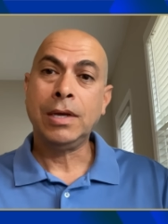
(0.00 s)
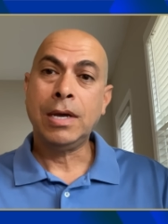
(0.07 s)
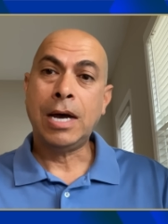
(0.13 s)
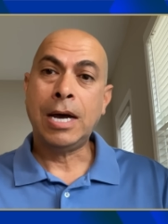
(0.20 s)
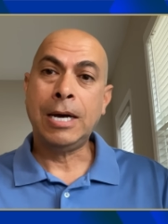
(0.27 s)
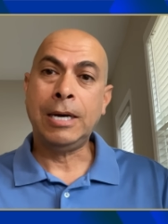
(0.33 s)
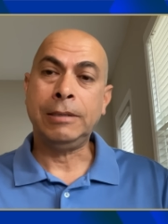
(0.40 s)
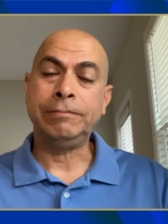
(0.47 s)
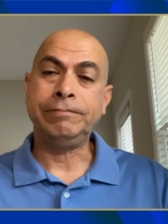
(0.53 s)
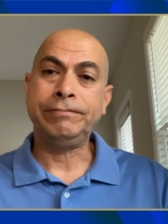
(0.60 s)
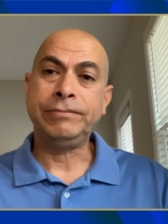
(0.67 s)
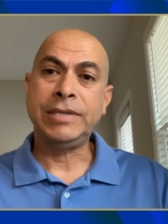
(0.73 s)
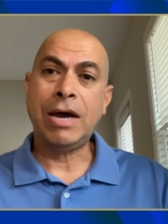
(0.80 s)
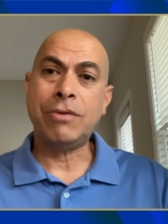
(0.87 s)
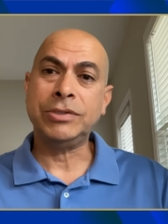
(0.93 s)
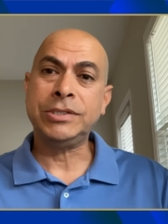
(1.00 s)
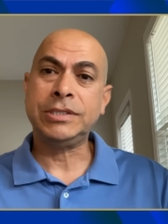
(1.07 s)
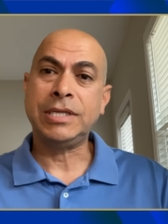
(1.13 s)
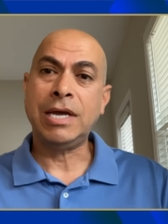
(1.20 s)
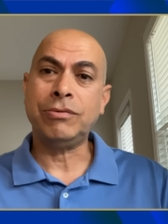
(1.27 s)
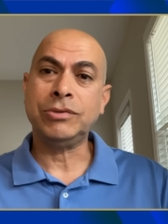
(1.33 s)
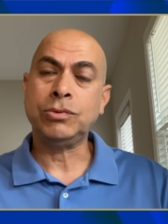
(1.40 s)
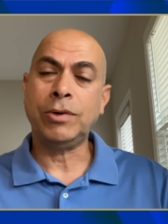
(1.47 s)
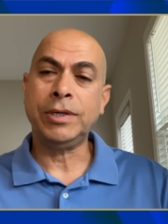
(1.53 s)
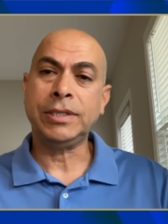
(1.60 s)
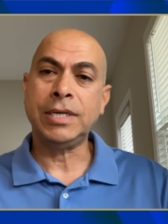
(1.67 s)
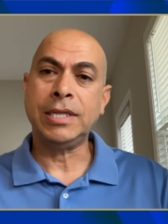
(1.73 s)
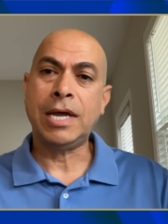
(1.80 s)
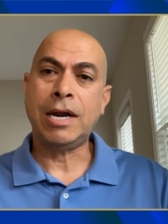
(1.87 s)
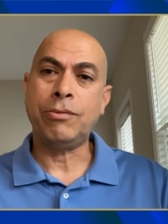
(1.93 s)
that was one
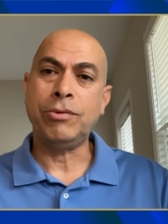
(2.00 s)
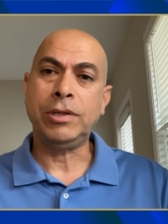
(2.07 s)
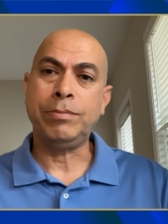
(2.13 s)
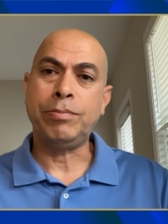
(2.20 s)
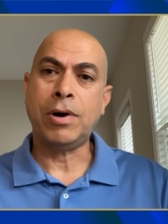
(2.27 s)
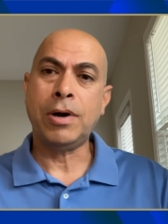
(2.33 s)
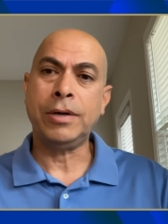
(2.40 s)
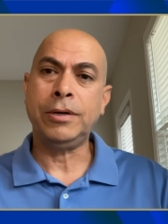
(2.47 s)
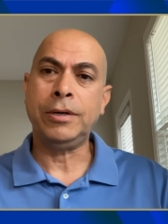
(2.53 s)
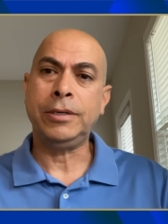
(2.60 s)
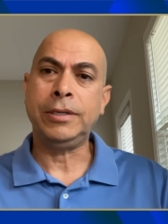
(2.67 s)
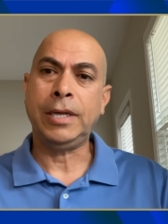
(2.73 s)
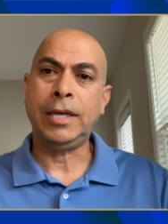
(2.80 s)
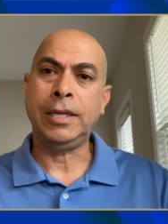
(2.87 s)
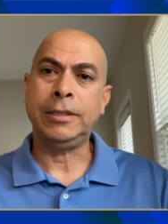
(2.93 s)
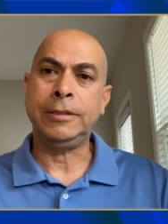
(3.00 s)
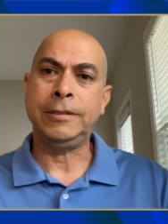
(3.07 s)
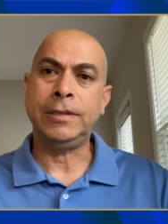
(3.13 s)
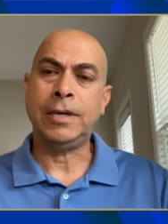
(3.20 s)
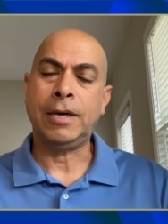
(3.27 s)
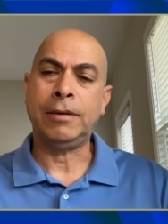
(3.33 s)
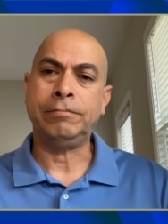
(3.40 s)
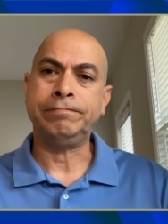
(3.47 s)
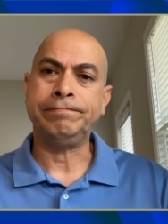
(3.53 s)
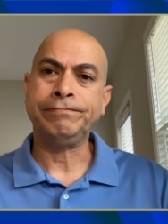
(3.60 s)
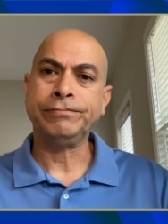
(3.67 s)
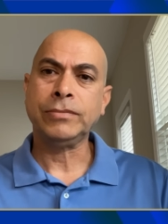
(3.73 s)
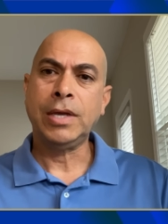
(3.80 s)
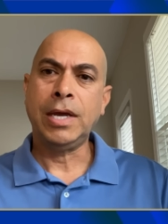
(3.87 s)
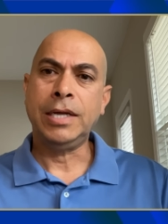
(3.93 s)
thing that I really pondered and
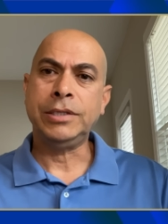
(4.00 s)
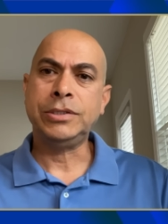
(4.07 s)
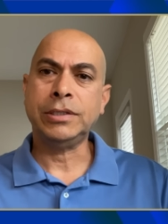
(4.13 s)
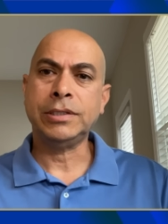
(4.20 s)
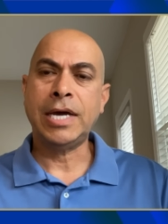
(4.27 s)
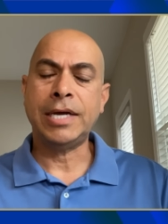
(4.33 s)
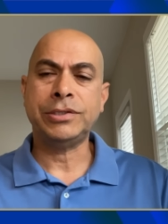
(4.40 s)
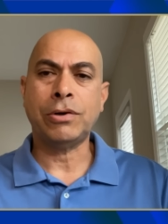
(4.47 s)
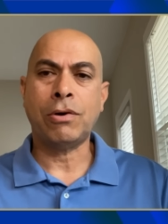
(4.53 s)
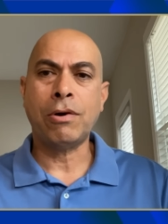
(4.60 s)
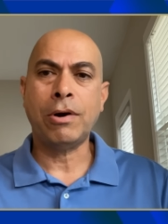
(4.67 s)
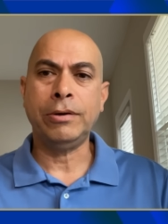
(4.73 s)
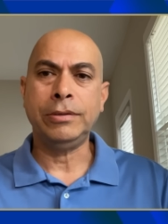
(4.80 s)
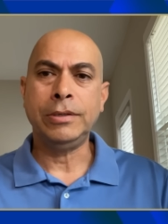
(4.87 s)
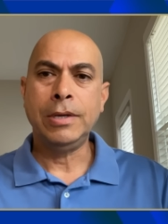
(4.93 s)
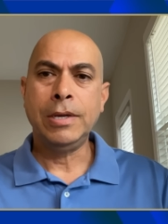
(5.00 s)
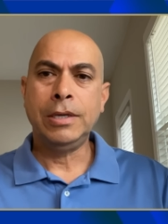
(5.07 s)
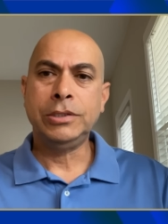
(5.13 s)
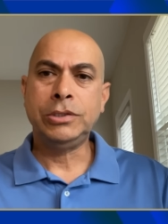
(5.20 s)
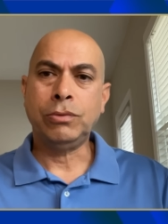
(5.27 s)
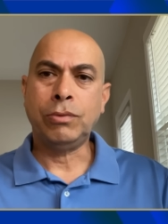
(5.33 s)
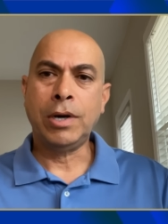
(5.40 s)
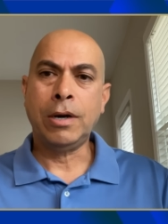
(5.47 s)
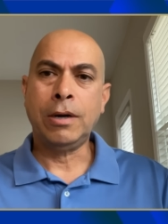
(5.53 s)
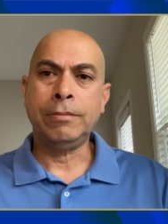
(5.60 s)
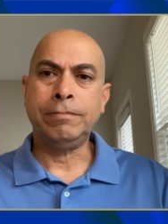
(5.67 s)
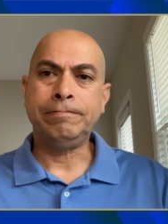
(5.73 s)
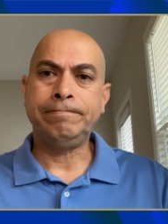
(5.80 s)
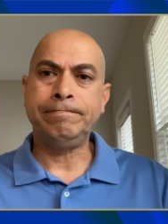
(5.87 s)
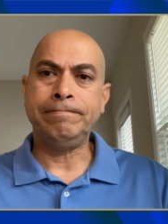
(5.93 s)
took that to heart, to where